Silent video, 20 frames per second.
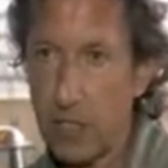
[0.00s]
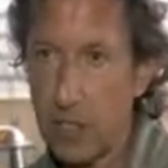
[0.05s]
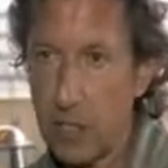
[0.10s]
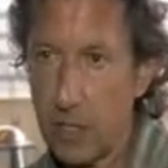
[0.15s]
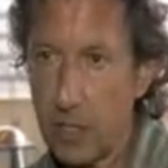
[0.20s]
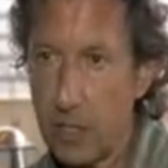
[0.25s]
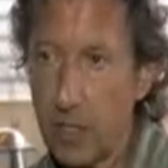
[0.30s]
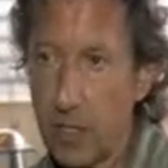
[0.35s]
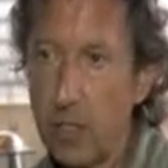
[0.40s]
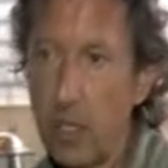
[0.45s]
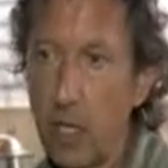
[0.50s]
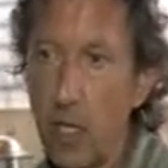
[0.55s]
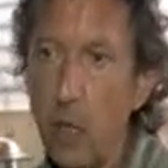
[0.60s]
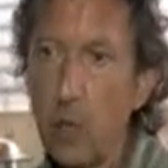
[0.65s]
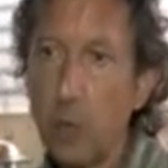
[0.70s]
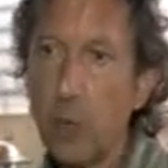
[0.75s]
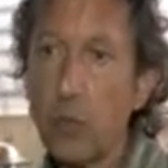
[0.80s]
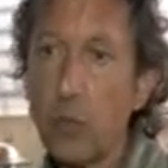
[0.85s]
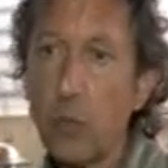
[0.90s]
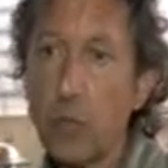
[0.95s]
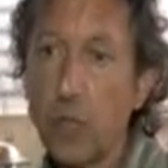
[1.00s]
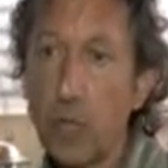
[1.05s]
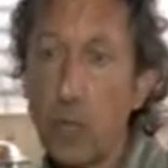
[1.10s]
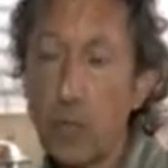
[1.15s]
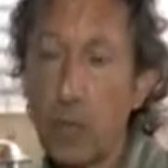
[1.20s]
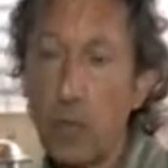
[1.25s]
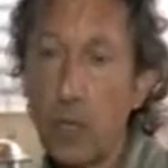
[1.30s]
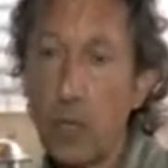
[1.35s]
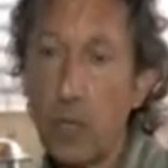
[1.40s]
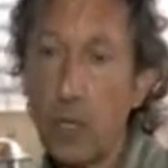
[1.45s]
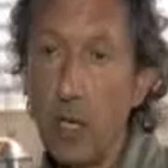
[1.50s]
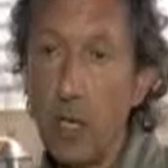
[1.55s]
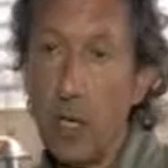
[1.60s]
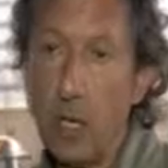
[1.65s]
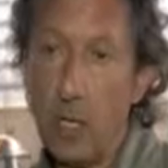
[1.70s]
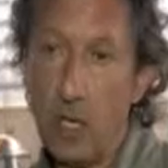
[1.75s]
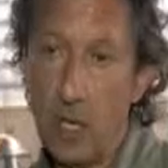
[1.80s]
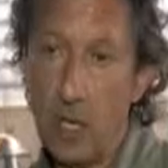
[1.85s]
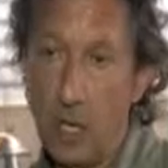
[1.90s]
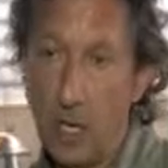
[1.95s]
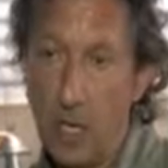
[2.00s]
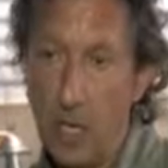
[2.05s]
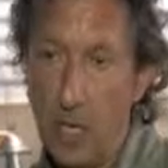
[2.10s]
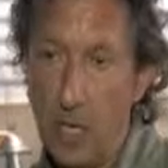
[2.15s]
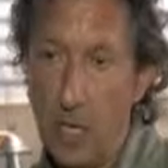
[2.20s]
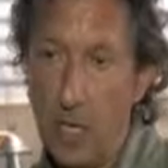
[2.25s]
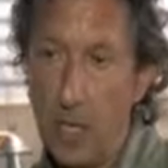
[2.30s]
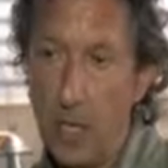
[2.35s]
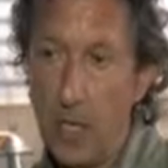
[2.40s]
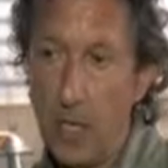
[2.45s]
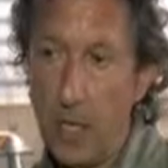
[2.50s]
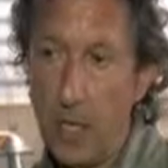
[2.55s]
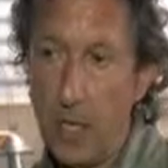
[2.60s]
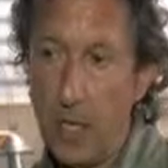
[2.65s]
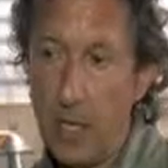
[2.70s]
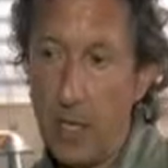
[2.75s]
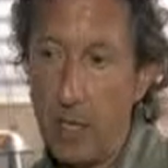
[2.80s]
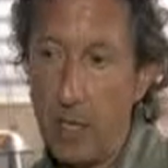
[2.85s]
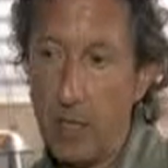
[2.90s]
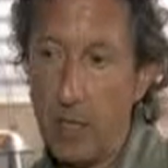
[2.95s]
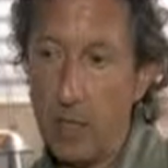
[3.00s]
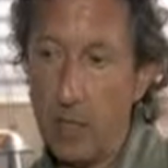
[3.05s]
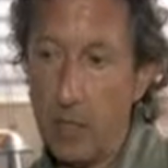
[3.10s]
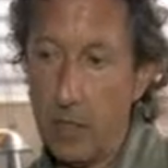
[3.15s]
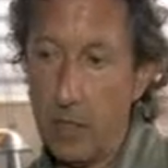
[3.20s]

and he put together a